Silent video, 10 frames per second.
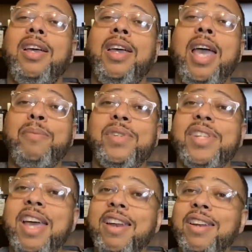Happy
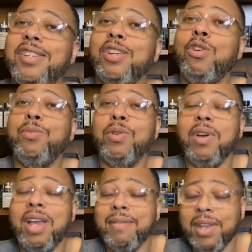Saturdays. I hope you
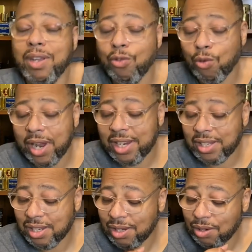all have a
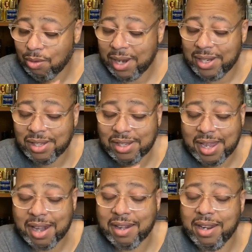great, great
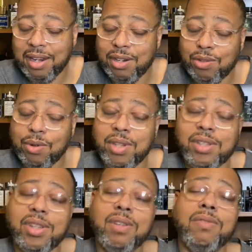Saturday and enjoy
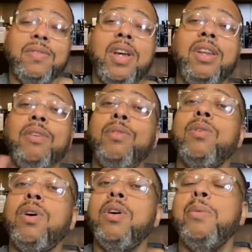yourself. I love
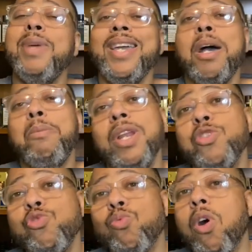you all and may God
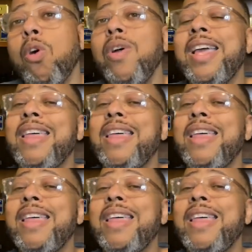bless you all.